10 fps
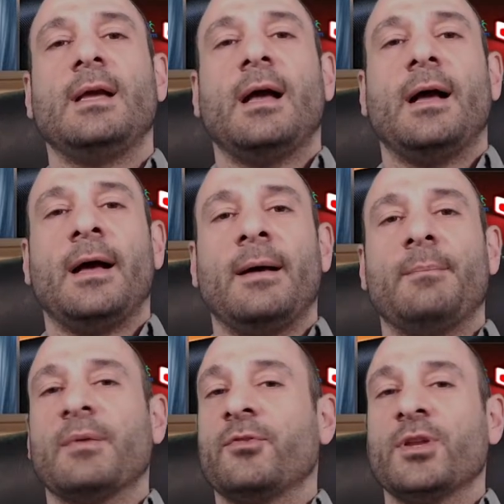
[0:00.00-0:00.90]

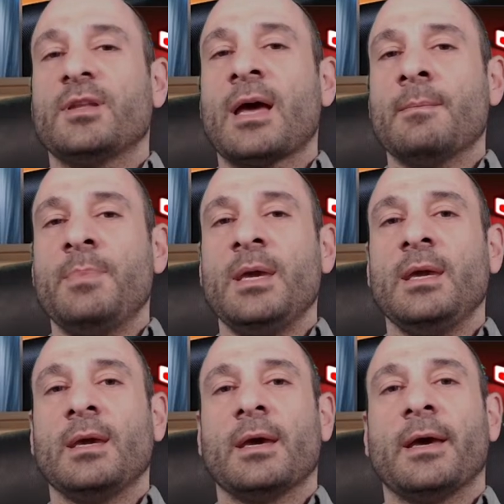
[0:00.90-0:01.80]
But for the time
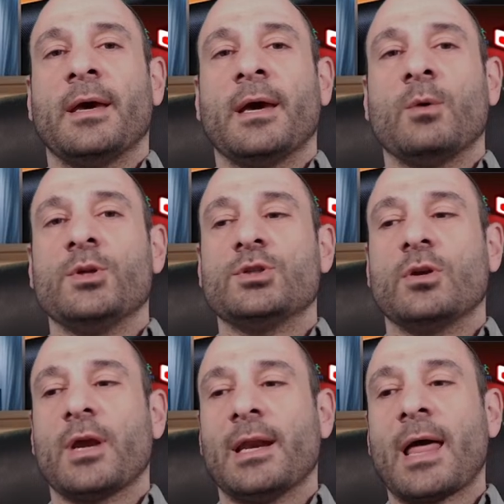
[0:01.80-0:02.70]
being, I wish you
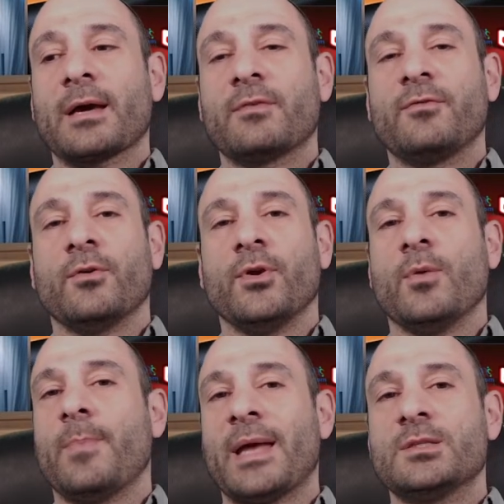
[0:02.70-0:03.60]
great luck for your
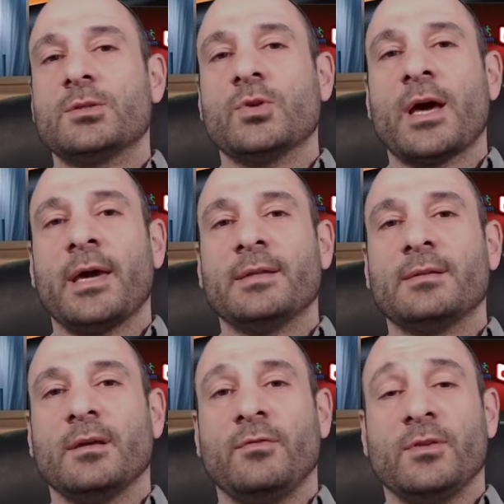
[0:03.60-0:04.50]
bets
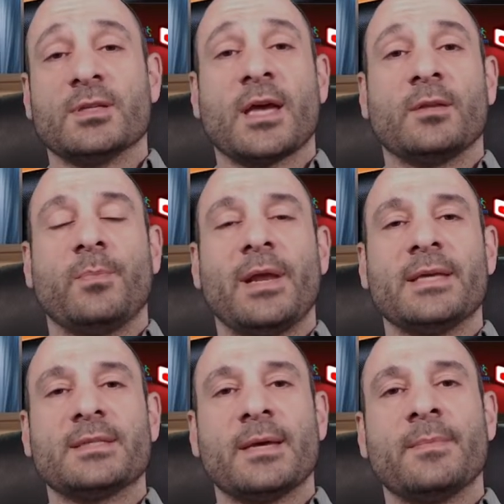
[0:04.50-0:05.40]
tonight if you decide to
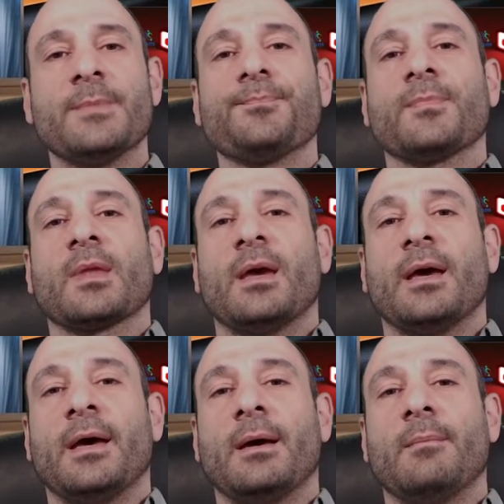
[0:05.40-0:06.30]
place them.
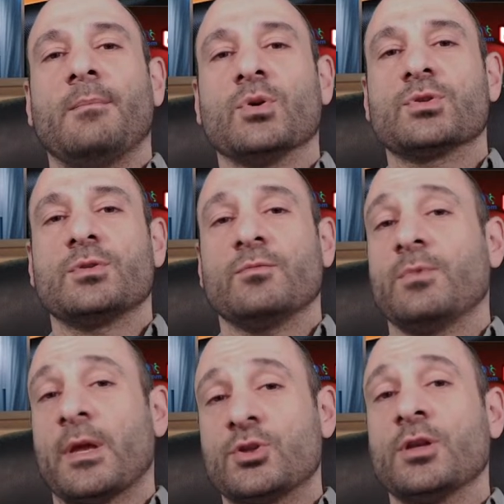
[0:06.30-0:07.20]
Most
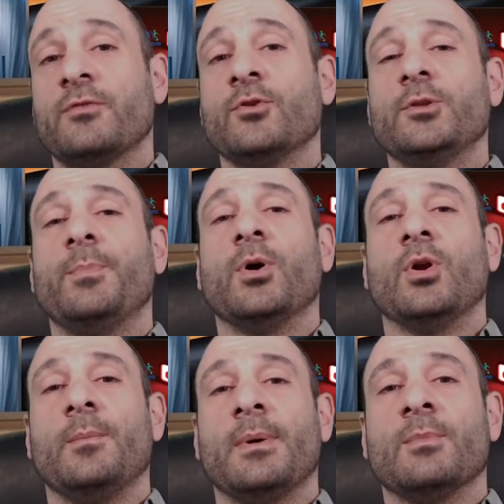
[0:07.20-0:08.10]
enjoy the
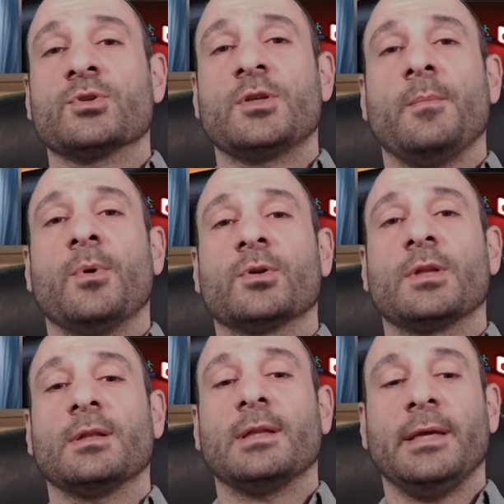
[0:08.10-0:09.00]
football, but most
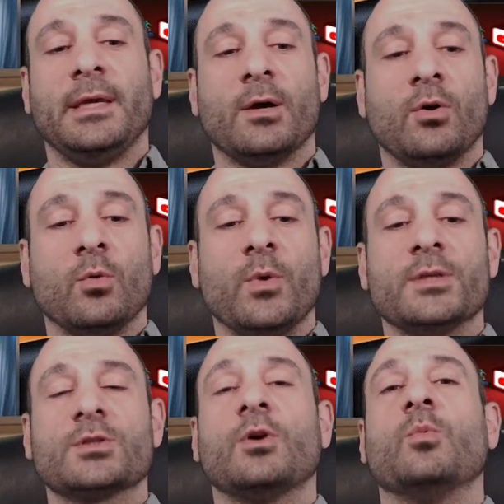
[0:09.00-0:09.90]
importantly,
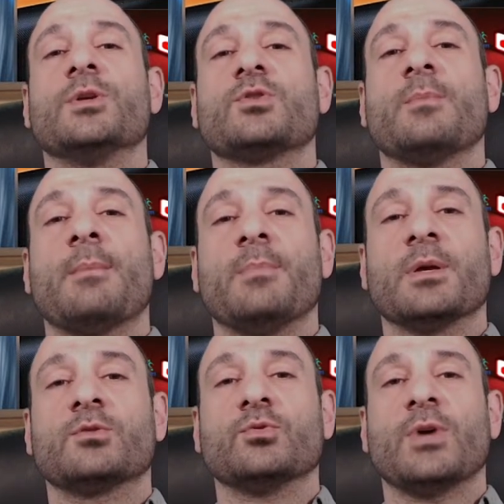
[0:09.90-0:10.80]
always
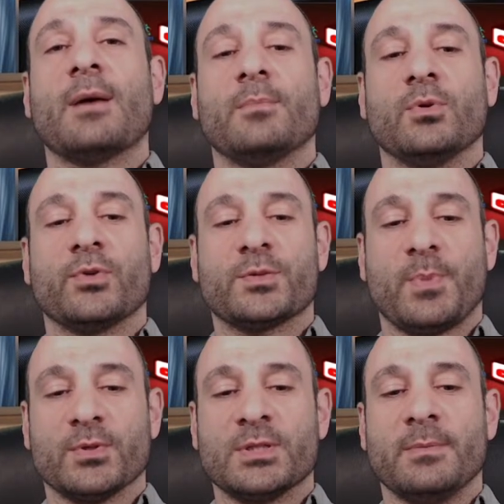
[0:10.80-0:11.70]
remember to gamble
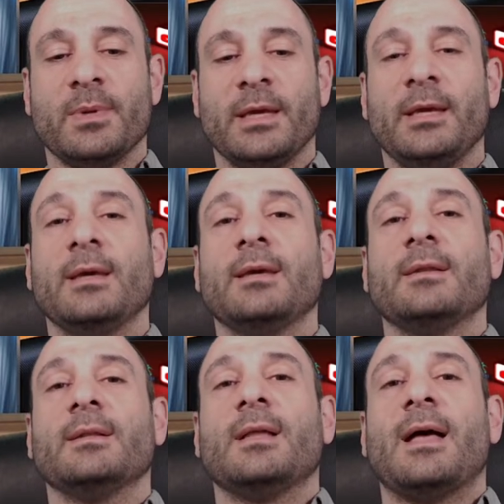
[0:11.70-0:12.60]
responsibly.
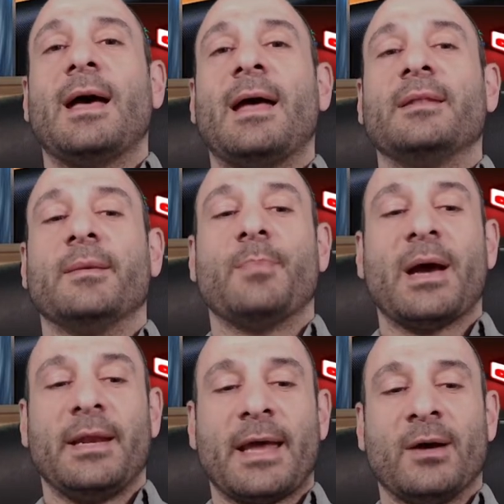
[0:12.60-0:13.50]
And
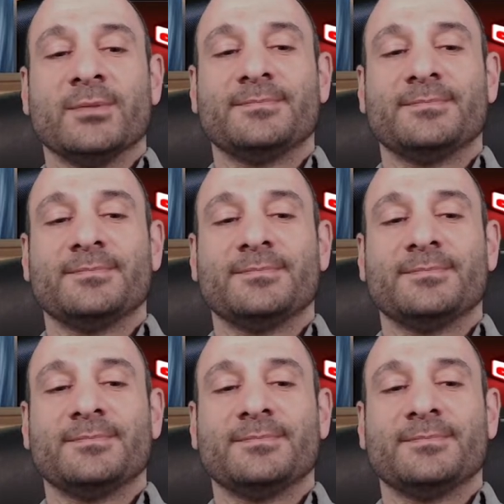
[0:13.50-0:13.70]
bye now.